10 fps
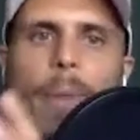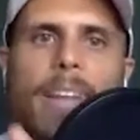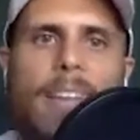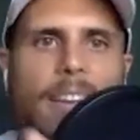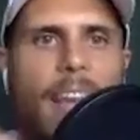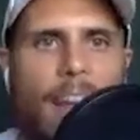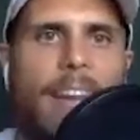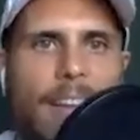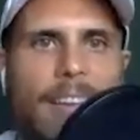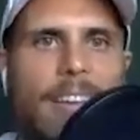money and
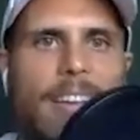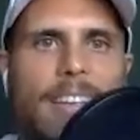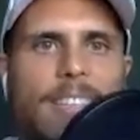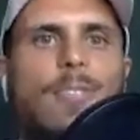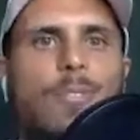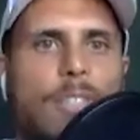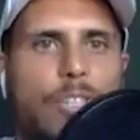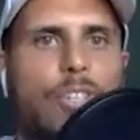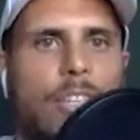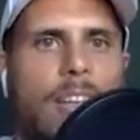headache to do this
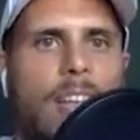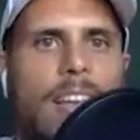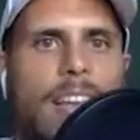shit.